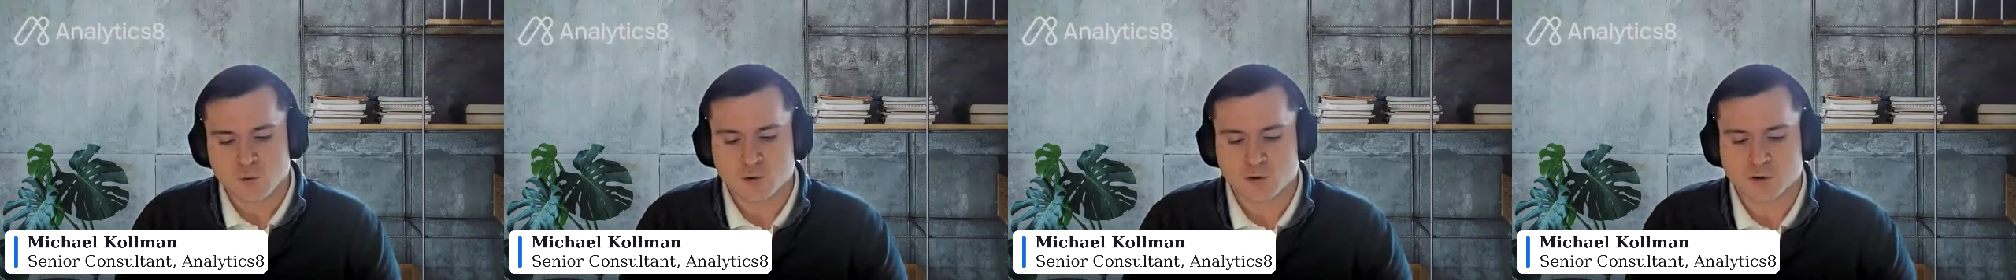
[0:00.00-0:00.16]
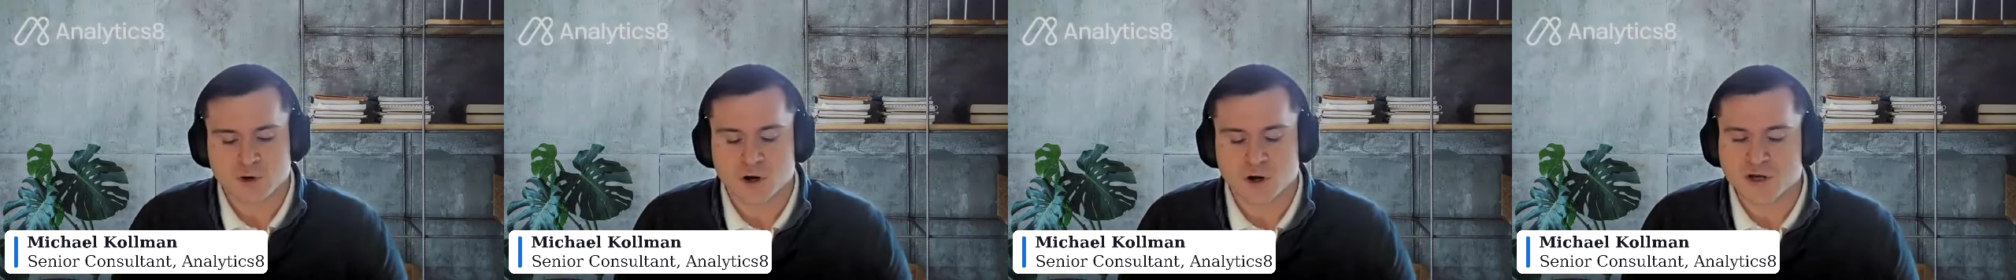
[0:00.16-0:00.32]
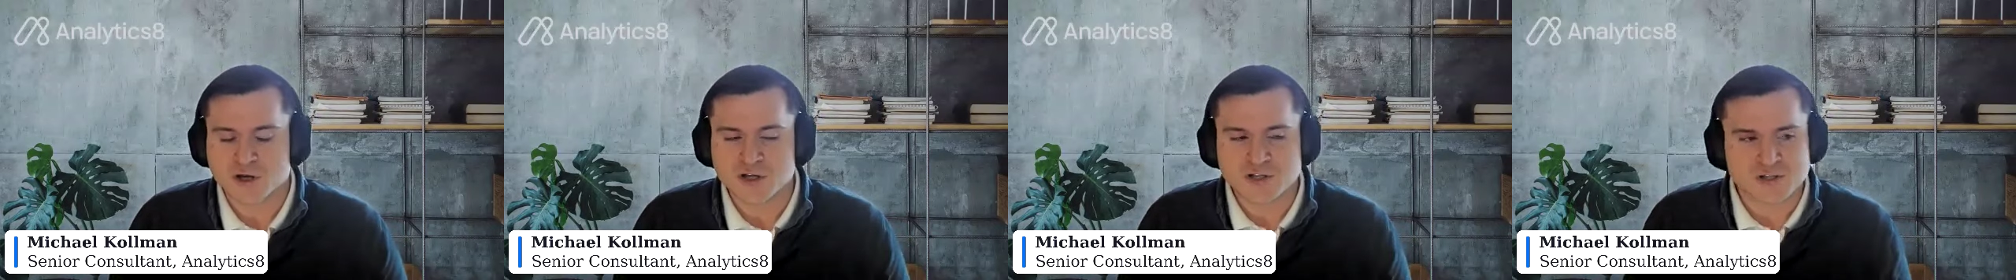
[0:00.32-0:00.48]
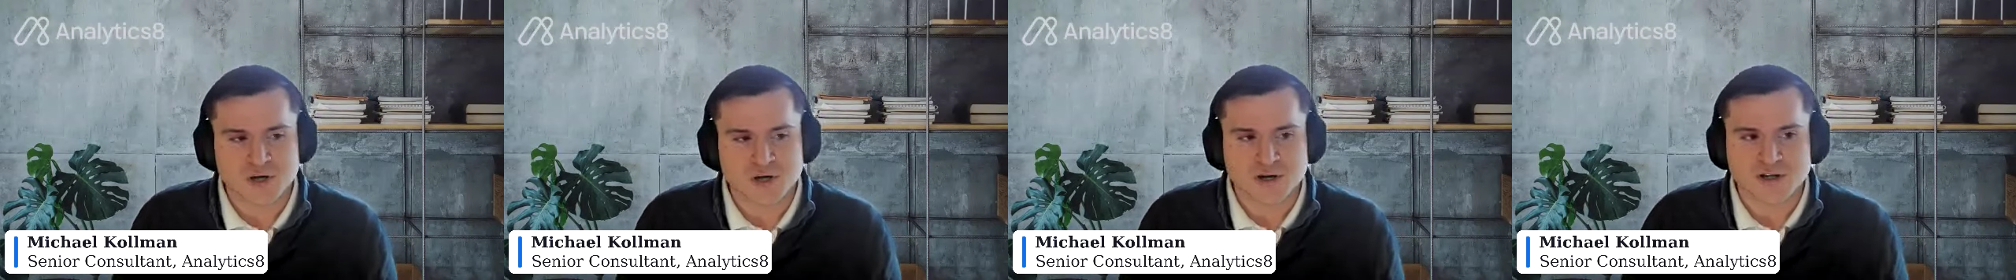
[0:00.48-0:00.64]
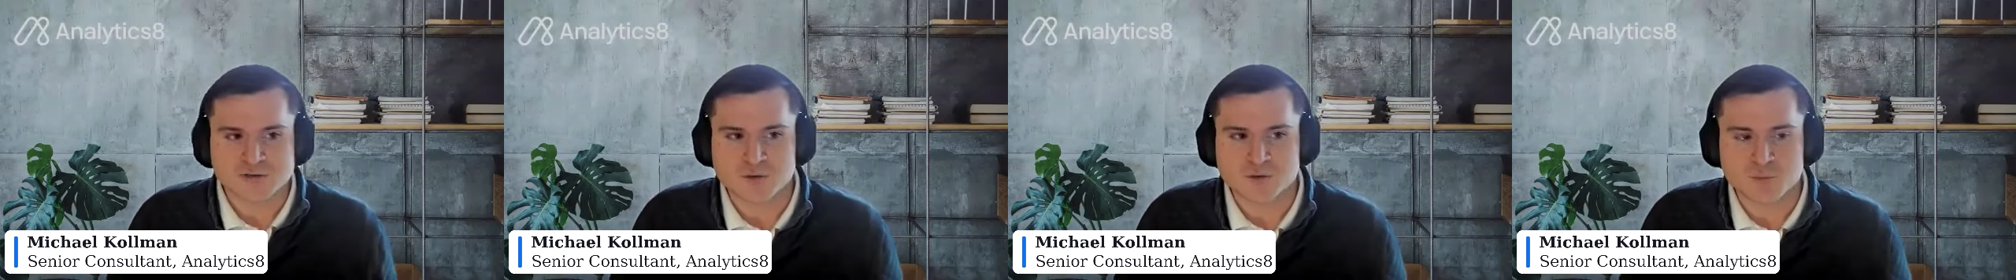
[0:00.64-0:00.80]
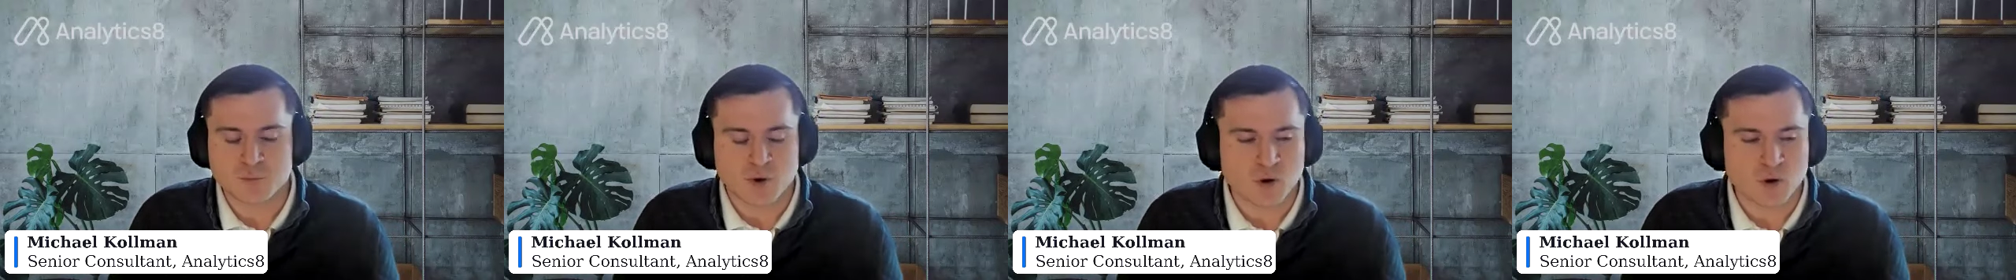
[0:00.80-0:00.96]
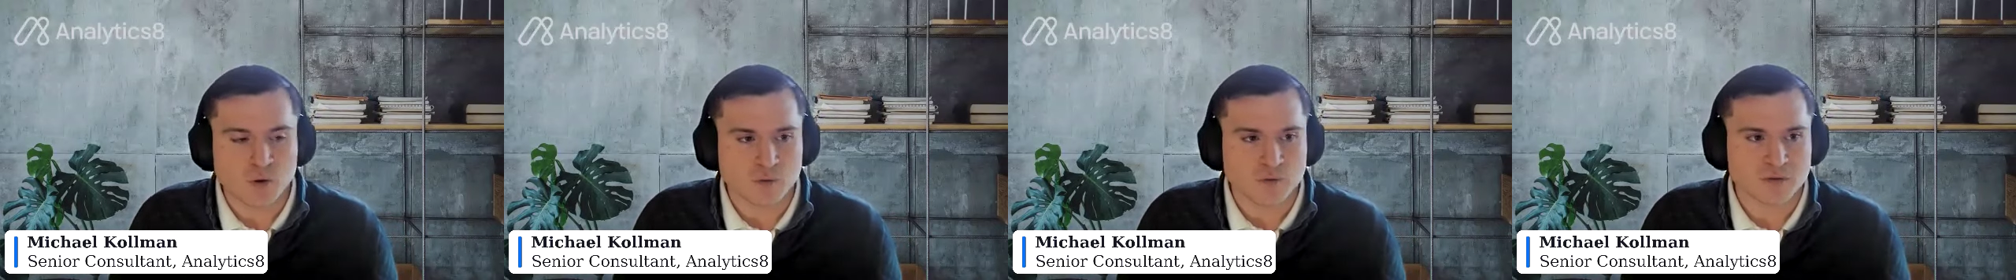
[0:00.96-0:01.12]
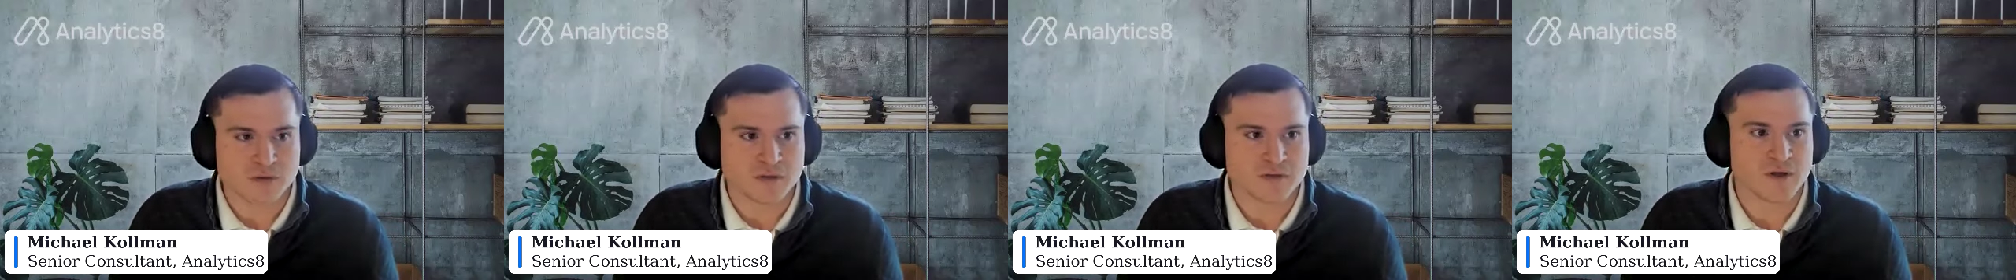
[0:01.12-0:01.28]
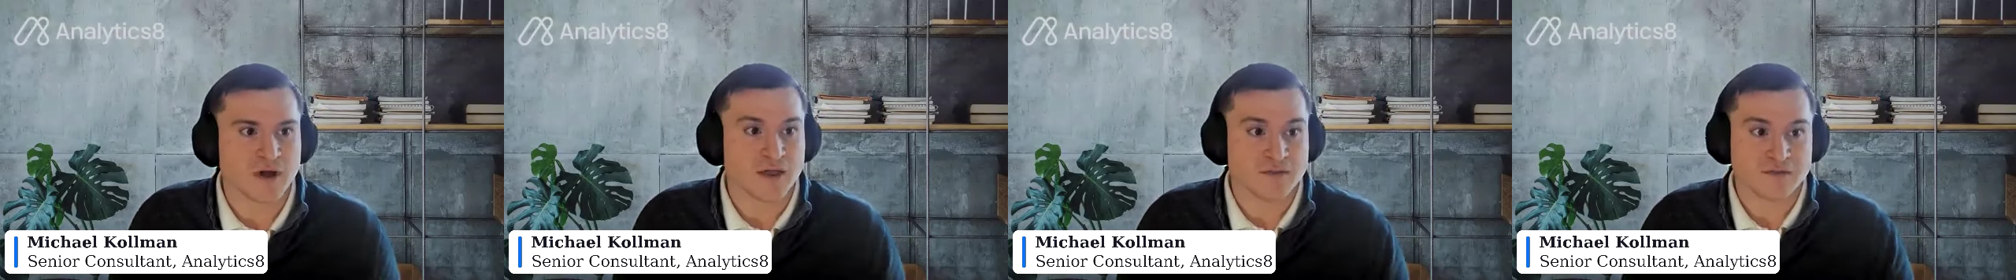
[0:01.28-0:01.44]
Or are you trying to do
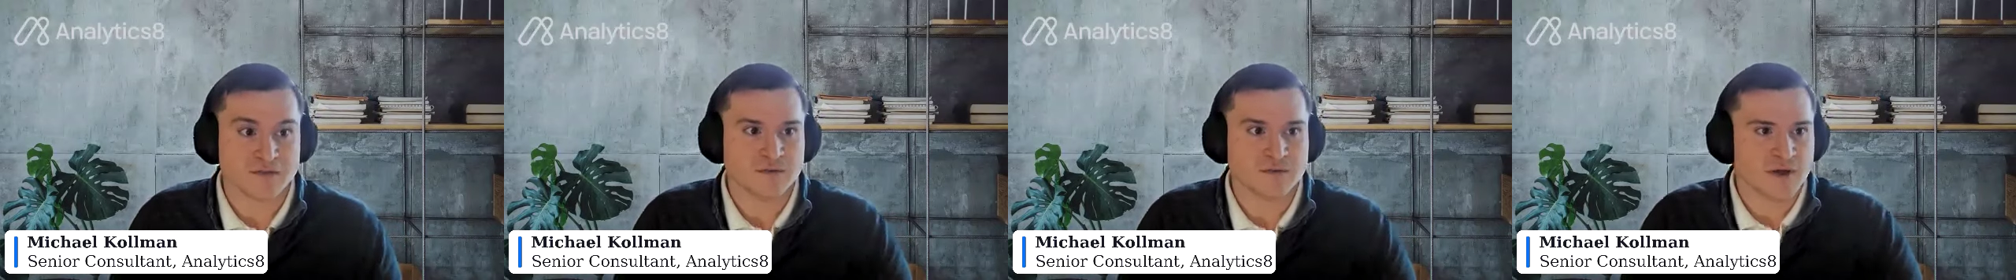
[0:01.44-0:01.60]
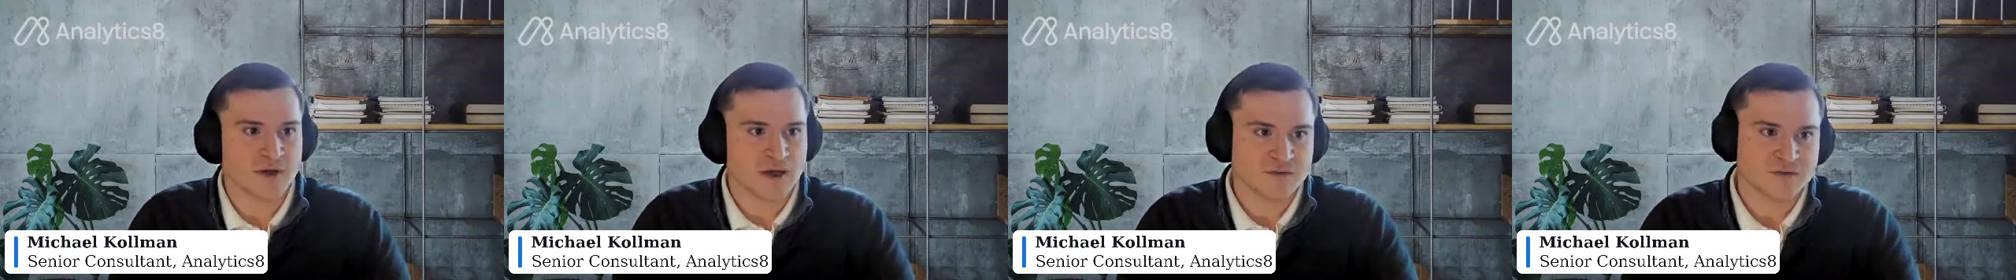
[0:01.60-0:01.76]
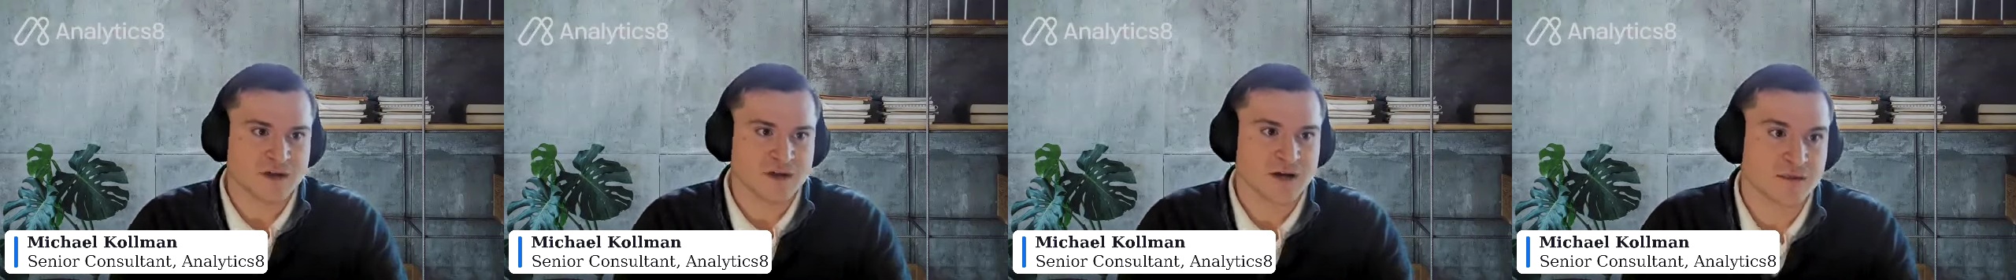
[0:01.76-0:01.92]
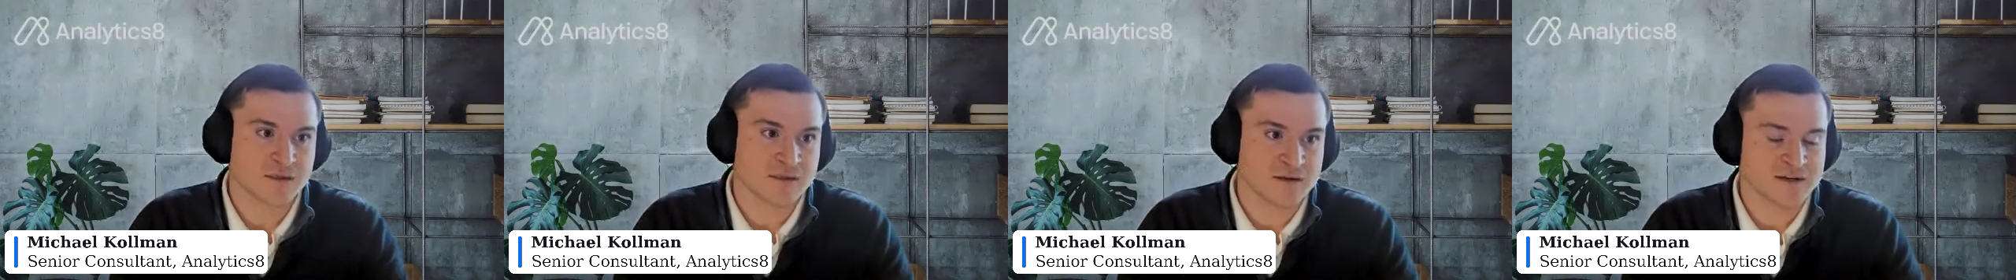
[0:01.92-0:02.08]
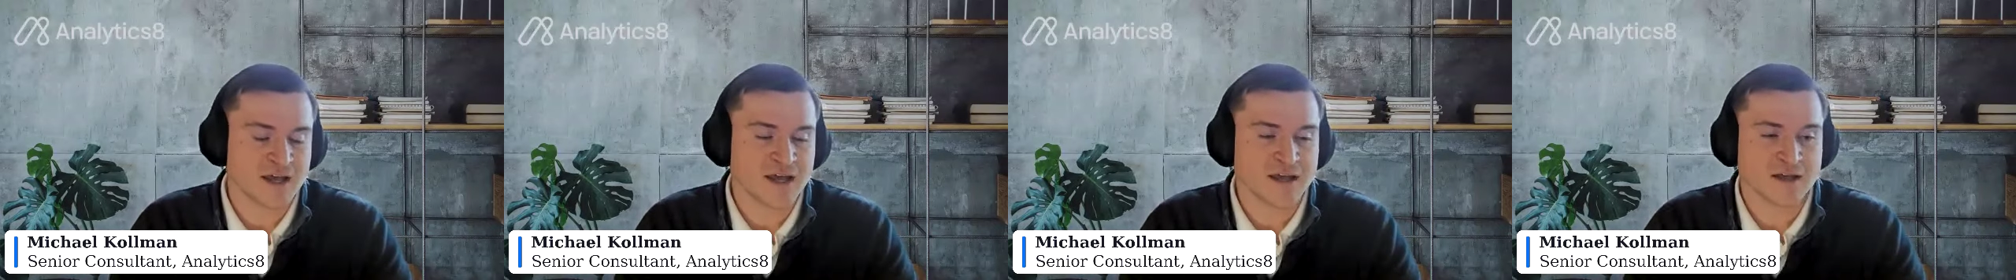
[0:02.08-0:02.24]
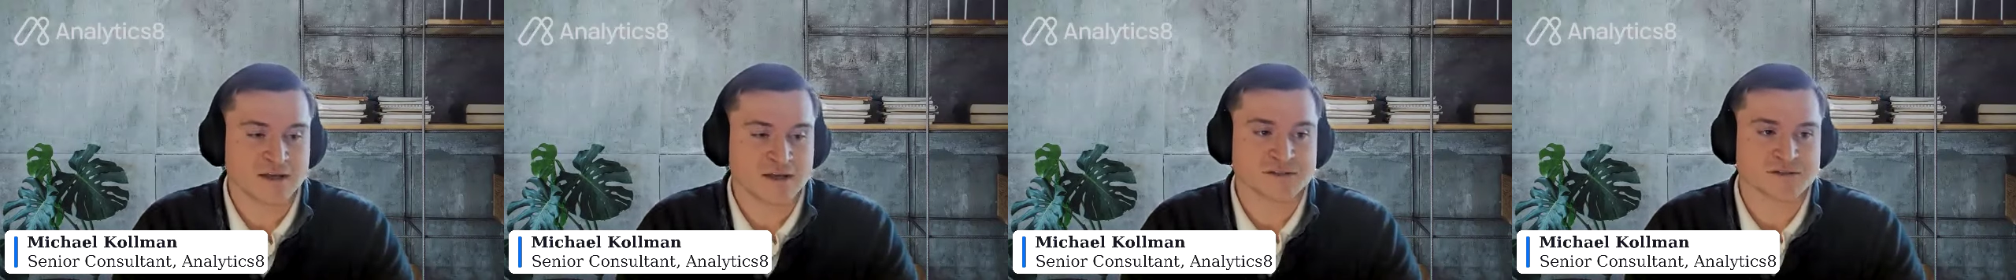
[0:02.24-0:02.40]
both at the end of the day?